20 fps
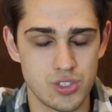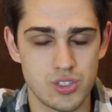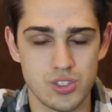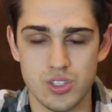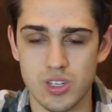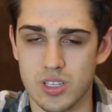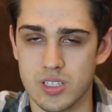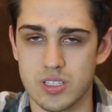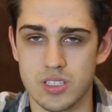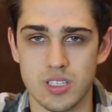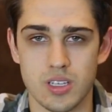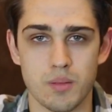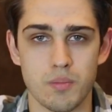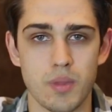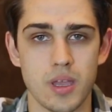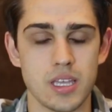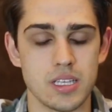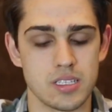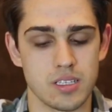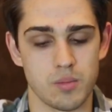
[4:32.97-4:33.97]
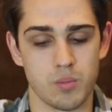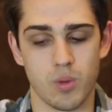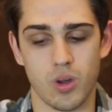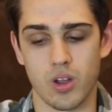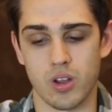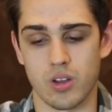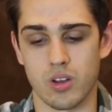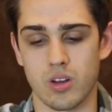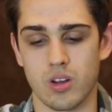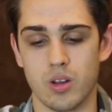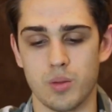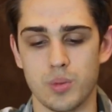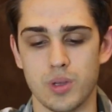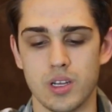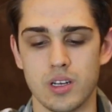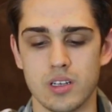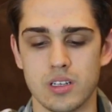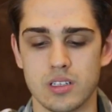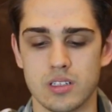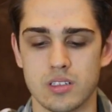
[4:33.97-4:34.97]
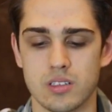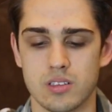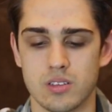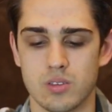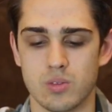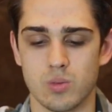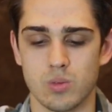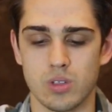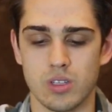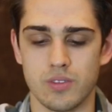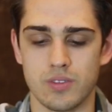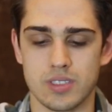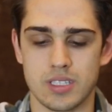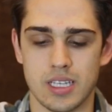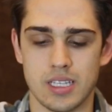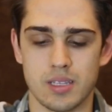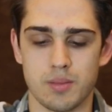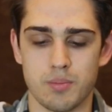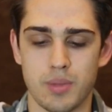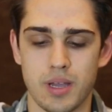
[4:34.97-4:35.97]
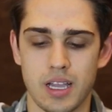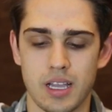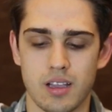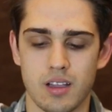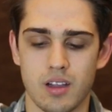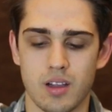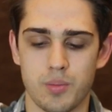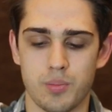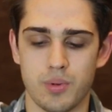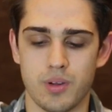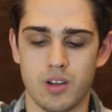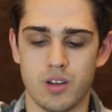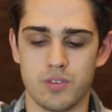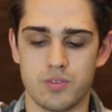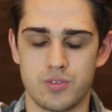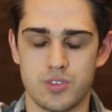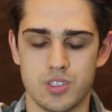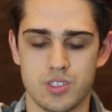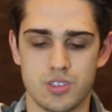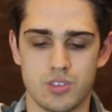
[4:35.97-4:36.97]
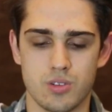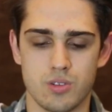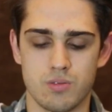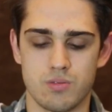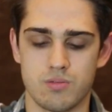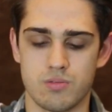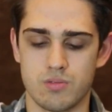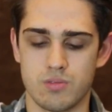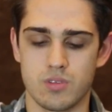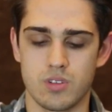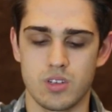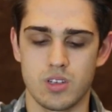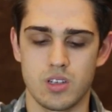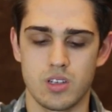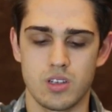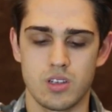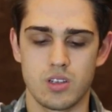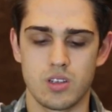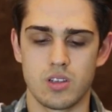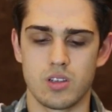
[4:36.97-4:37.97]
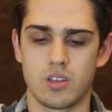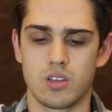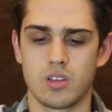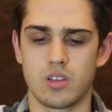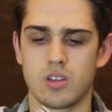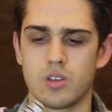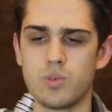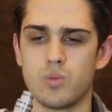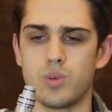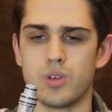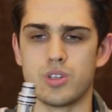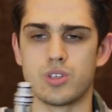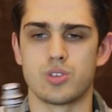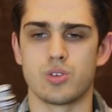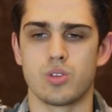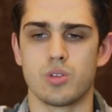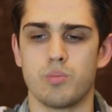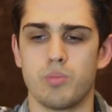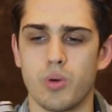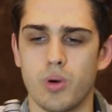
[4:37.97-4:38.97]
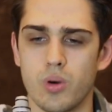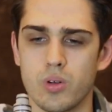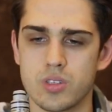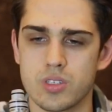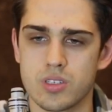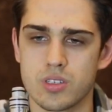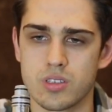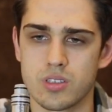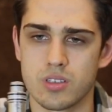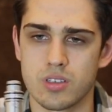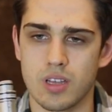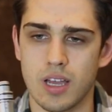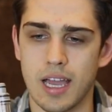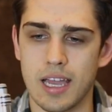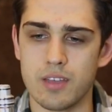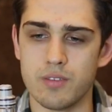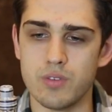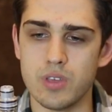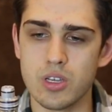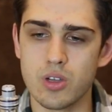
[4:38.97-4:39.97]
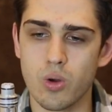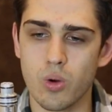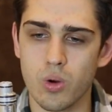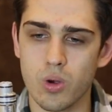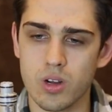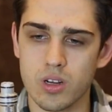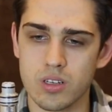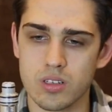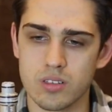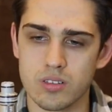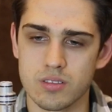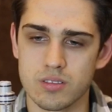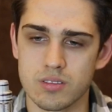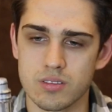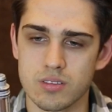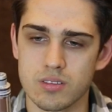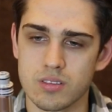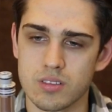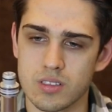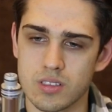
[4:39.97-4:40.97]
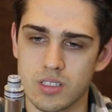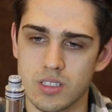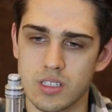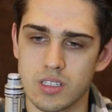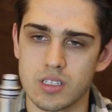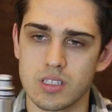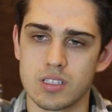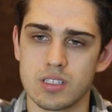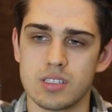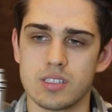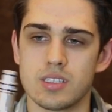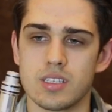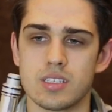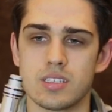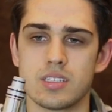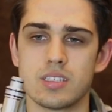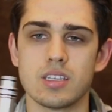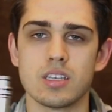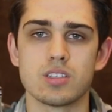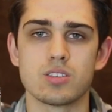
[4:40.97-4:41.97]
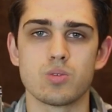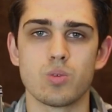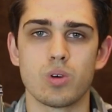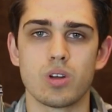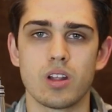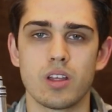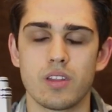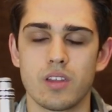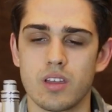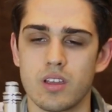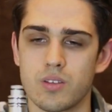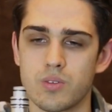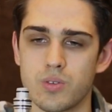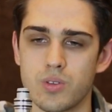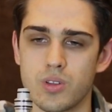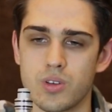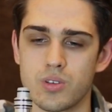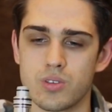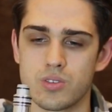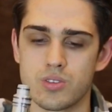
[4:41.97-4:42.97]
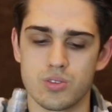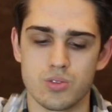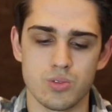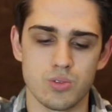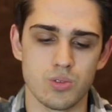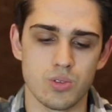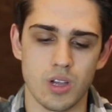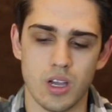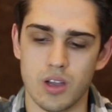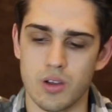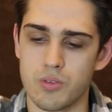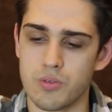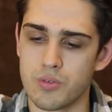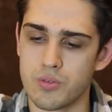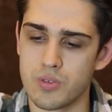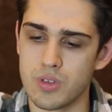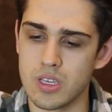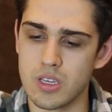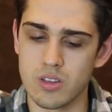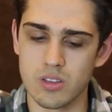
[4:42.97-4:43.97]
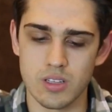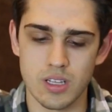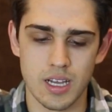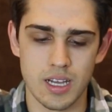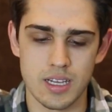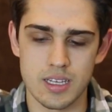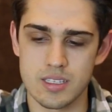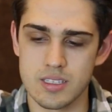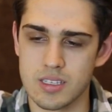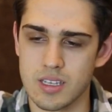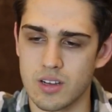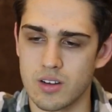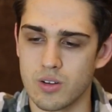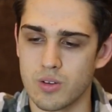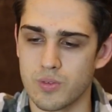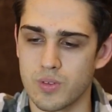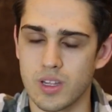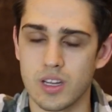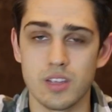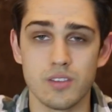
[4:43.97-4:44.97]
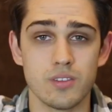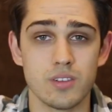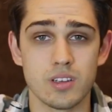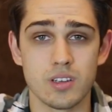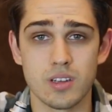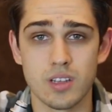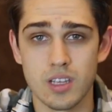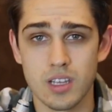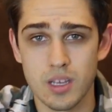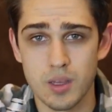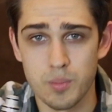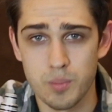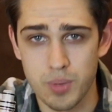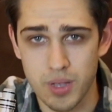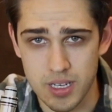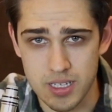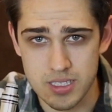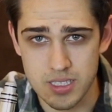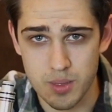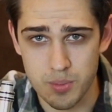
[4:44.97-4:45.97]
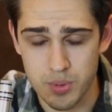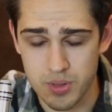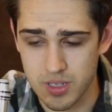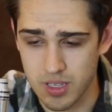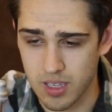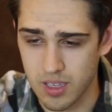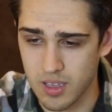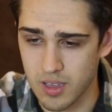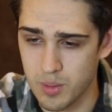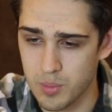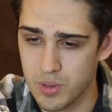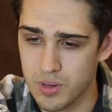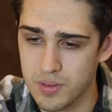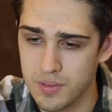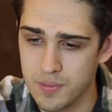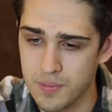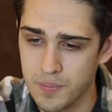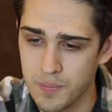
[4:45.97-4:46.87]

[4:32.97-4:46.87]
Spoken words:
just an amazing marker. I mean, we'll even take the back cap off just so we can show the bolt. IV core. It says CS1 on there for those who have eagle eyes. I don't know if that even picks up on the camera.